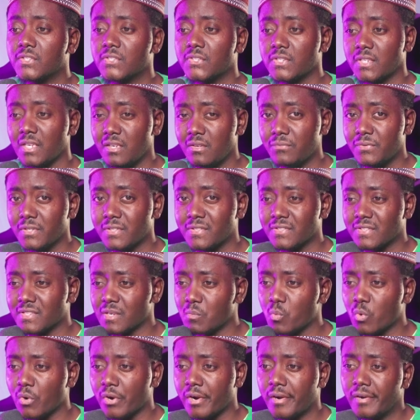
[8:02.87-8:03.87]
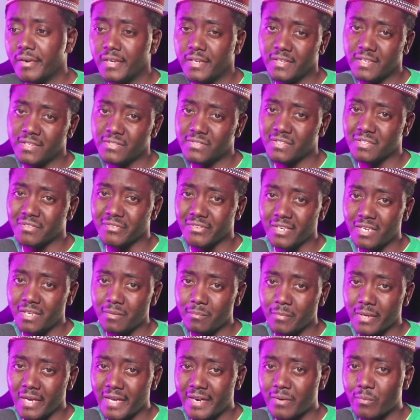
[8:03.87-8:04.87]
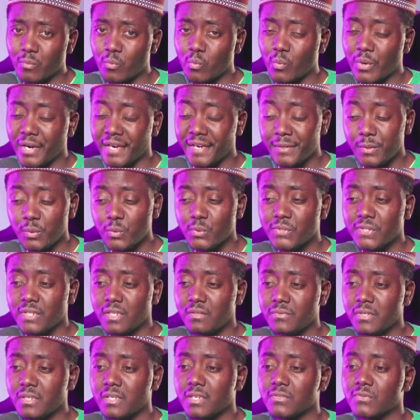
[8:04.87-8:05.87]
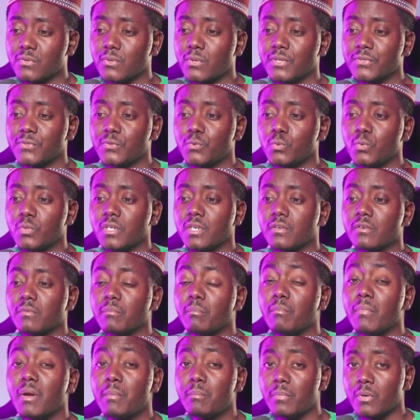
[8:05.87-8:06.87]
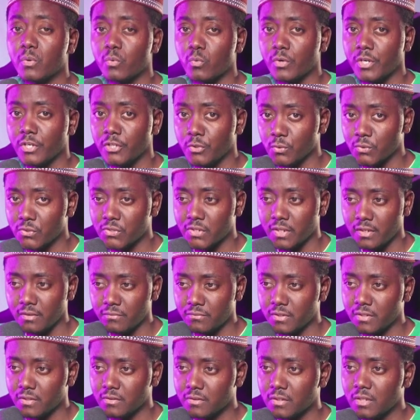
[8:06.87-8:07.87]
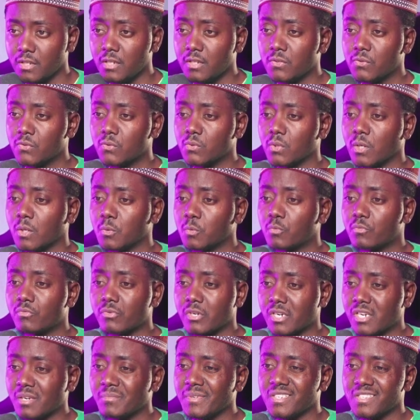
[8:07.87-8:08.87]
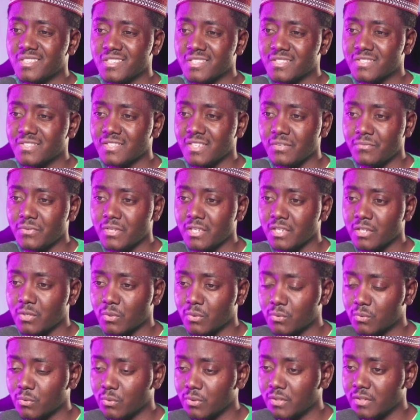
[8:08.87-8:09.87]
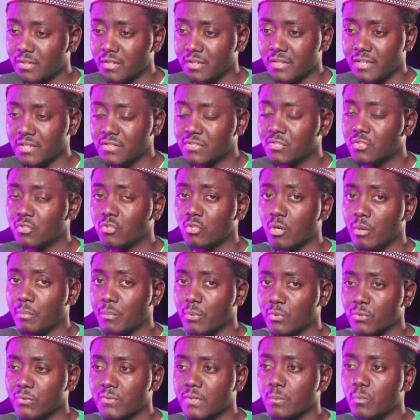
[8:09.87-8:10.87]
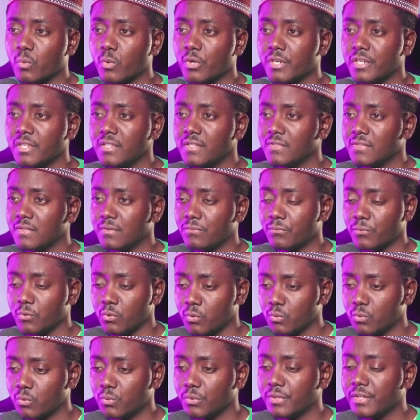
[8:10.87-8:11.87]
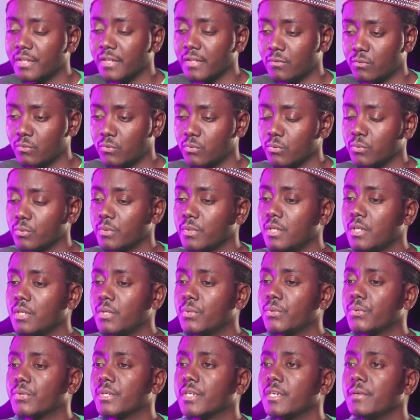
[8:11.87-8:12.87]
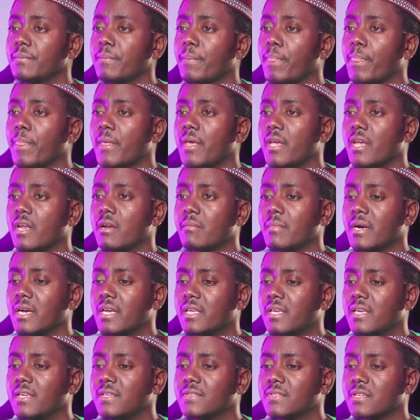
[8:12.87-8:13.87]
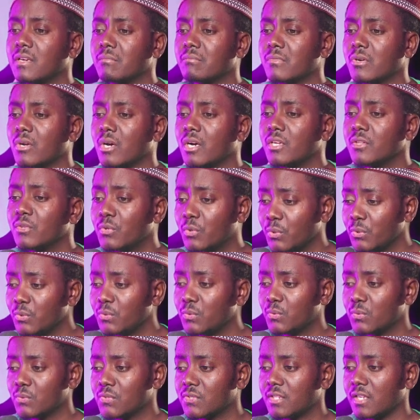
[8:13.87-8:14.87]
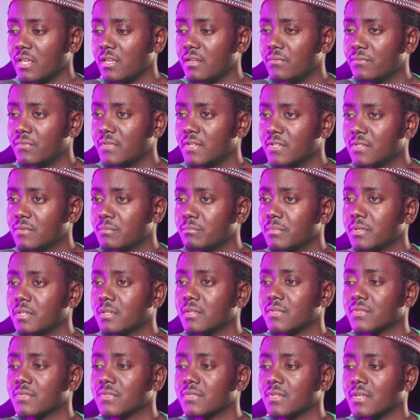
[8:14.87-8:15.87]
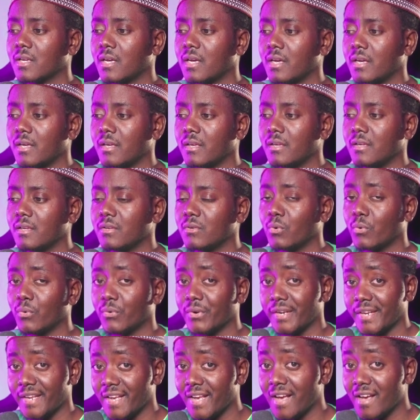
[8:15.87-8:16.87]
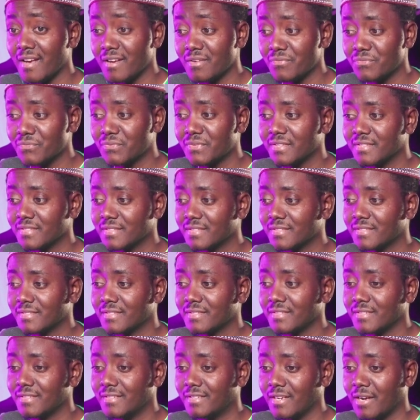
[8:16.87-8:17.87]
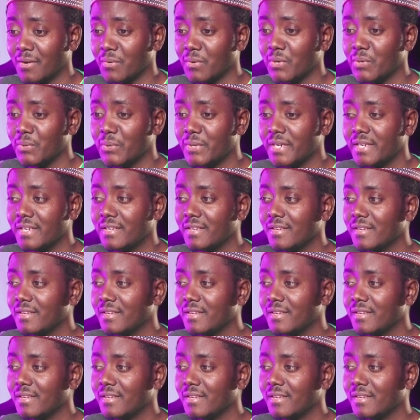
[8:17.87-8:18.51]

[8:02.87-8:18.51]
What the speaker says: save it somewhere. It doesn't really matter where you save it as long as you can remember where you saved it. So I would recommend just saving it onto the desktop or somewhere easy for you to get to. Okay, in my case, I'm not going to save this because I already have this downloaded.